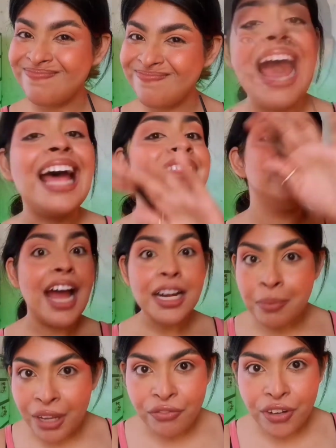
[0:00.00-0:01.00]
And that,
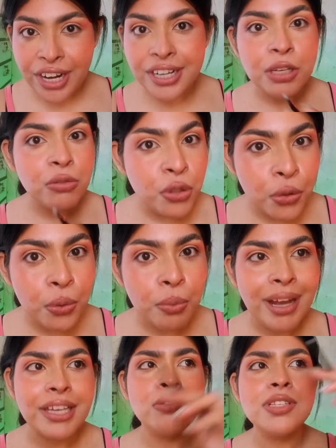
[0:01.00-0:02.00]
my friend, you do
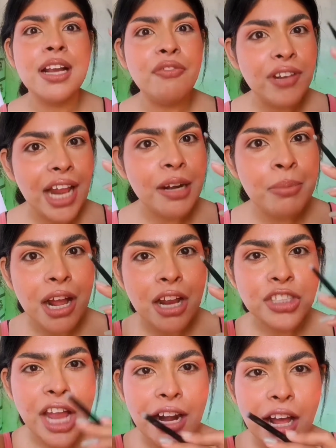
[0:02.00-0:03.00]
by using a flat
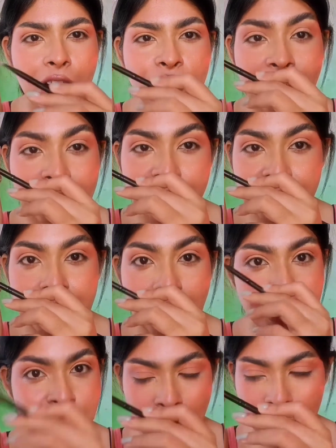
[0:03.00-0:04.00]
brush and a very, very
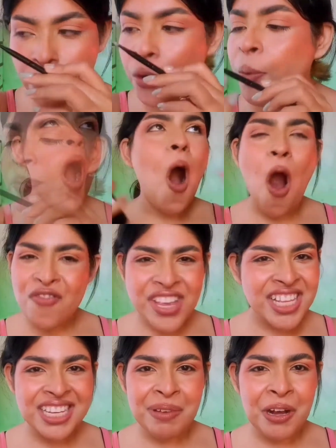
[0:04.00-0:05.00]
light shadow.
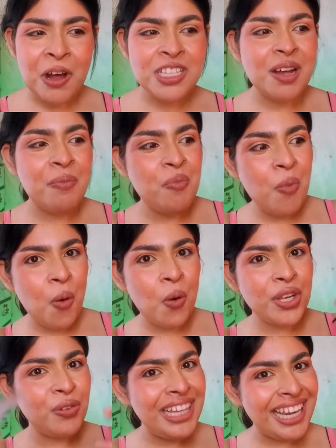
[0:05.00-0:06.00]
Obviously, because the more
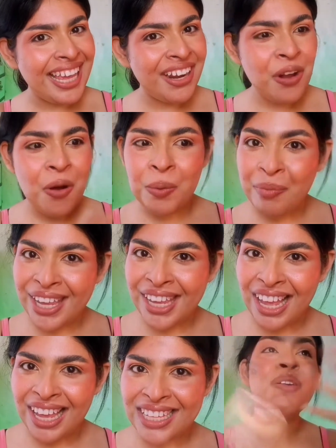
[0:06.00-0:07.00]
you layer on my
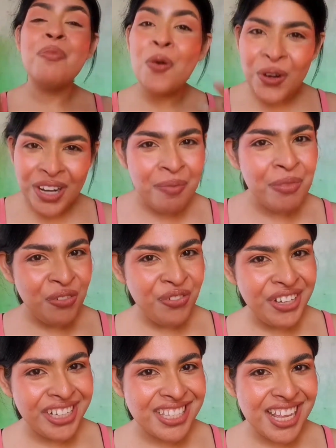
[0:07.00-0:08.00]
eyes, the more number of
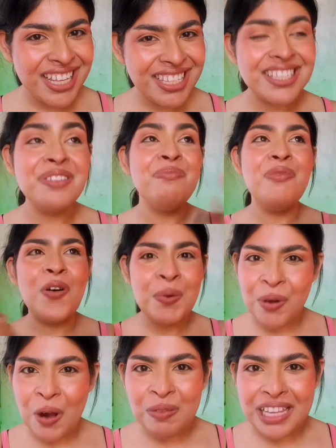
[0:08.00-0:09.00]
creases, more
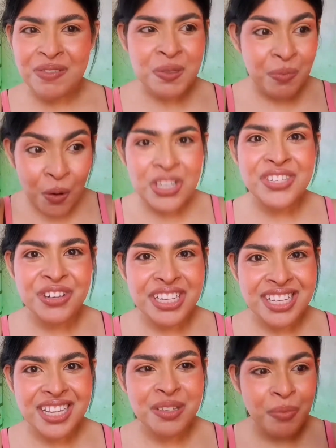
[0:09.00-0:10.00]
problems, more
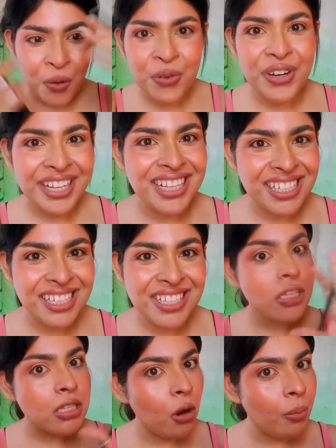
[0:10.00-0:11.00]
stresses, more
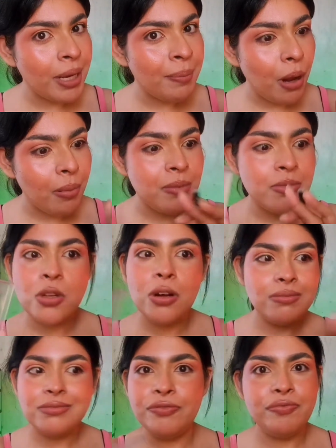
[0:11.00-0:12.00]
wrinkles, so many problems.
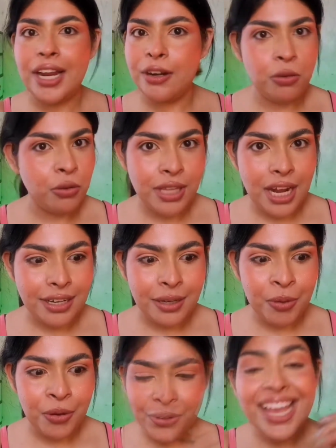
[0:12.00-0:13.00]
So I don't do that
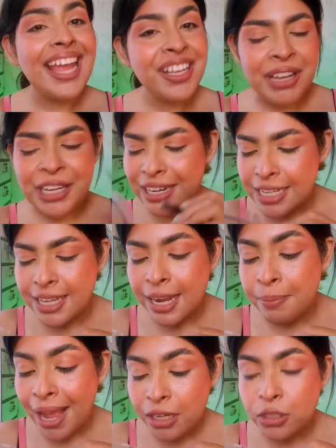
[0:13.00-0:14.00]
anymore. Anyway, let's
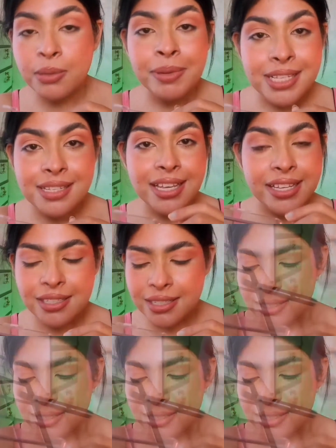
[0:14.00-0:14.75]
get back to the business.